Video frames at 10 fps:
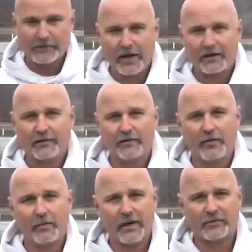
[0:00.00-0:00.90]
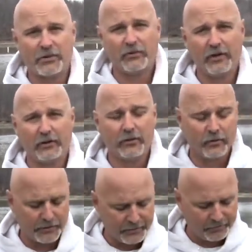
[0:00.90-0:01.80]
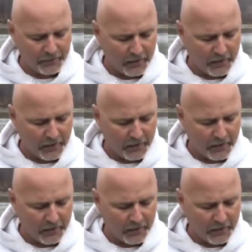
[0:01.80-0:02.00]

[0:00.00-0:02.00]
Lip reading: been talking to you about tuning lures.